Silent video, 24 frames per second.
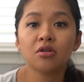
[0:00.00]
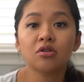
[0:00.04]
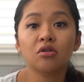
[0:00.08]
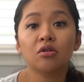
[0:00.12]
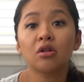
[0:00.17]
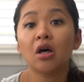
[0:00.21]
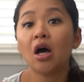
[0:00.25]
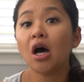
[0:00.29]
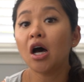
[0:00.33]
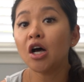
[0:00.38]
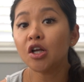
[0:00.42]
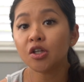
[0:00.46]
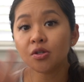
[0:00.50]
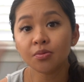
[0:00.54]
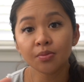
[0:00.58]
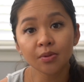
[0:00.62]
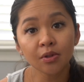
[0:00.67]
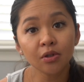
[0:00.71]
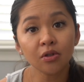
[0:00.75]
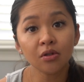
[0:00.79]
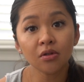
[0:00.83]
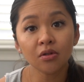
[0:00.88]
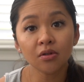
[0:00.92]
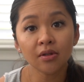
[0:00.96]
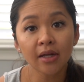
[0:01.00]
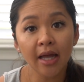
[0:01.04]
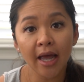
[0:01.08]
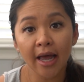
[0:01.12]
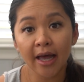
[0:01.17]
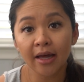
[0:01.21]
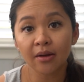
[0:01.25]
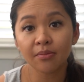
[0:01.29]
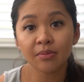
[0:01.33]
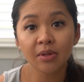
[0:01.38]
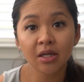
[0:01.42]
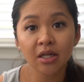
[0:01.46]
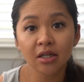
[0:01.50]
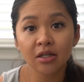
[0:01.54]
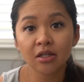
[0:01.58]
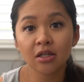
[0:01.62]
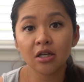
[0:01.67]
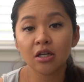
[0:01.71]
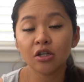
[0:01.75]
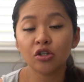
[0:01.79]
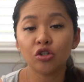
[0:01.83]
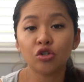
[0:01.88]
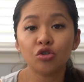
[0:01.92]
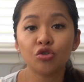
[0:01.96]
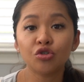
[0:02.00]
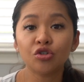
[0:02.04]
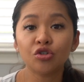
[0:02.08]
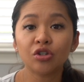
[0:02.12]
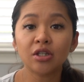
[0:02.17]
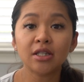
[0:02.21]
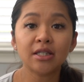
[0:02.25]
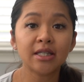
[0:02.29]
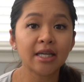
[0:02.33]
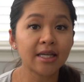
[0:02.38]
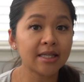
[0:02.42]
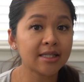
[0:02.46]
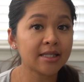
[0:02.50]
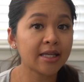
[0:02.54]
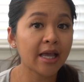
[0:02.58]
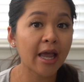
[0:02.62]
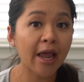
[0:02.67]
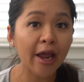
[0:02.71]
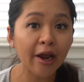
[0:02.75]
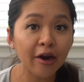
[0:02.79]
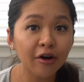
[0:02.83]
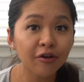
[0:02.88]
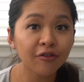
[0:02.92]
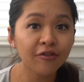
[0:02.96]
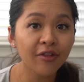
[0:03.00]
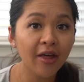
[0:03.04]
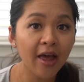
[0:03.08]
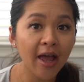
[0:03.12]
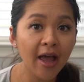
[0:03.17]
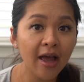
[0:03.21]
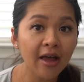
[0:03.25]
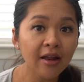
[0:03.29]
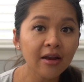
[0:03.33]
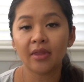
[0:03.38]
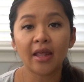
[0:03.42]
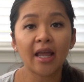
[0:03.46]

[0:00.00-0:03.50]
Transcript: So the hospital admin usually takes care of that.